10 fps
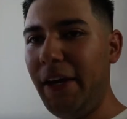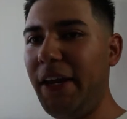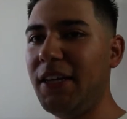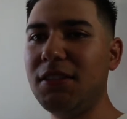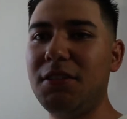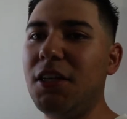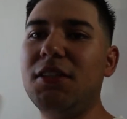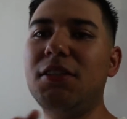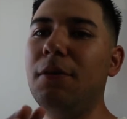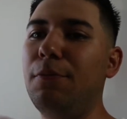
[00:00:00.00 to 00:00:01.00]
It is
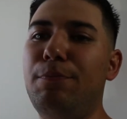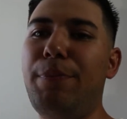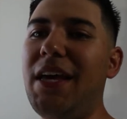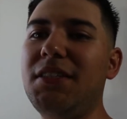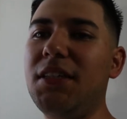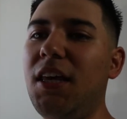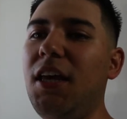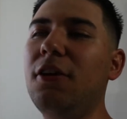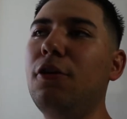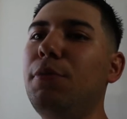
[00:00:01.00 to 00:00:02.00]
just a basic
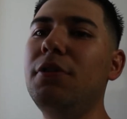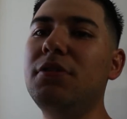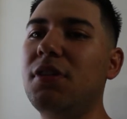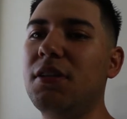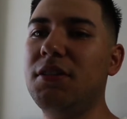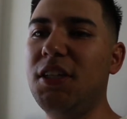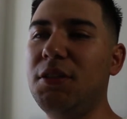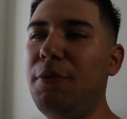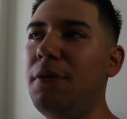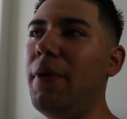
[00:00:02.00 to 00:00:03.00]
Ecoboost
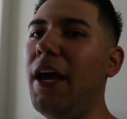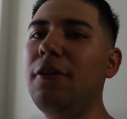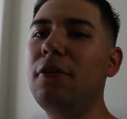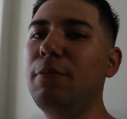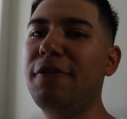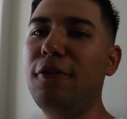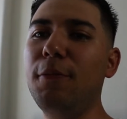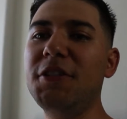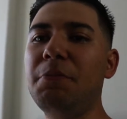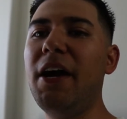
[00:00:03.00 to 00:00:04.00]
6-speed manual and
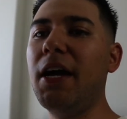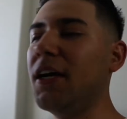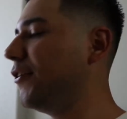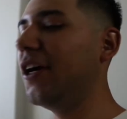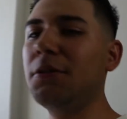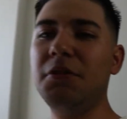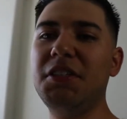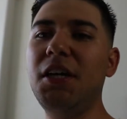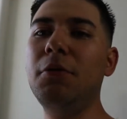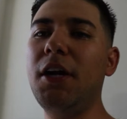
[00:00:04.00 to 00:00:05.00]
performance pack. You guys will
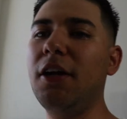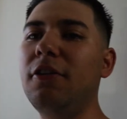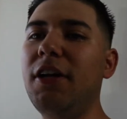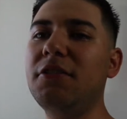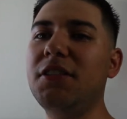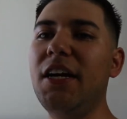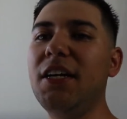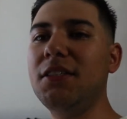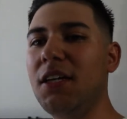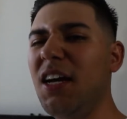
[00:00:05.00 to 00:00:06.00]
see it when I go
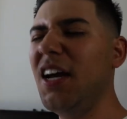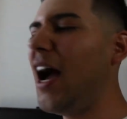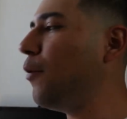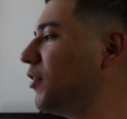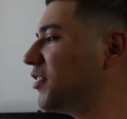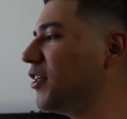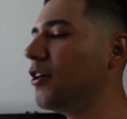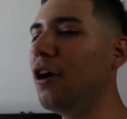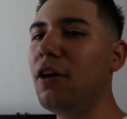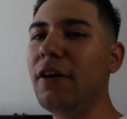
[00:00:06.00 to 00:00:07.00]
downstairs. I was gonna
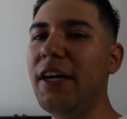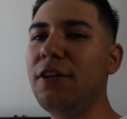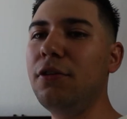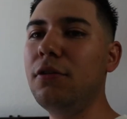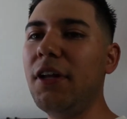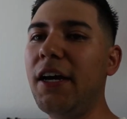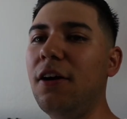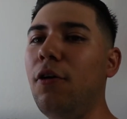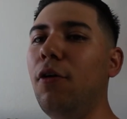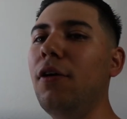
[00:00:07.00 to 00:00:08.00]
go and do like
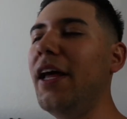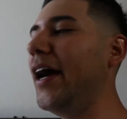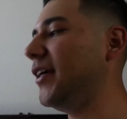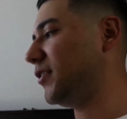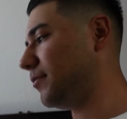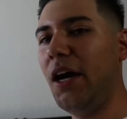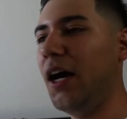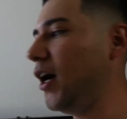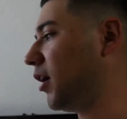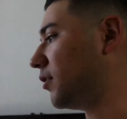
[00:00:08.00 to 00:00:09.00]
a whole ass,
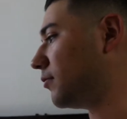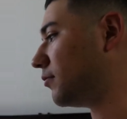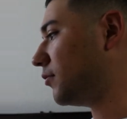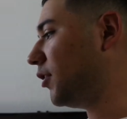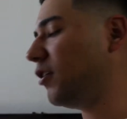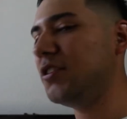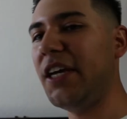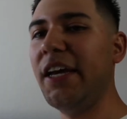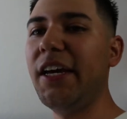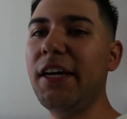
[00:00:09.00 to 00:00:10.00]

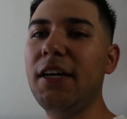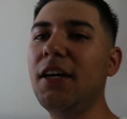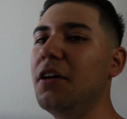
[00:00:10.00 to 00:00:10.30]
take it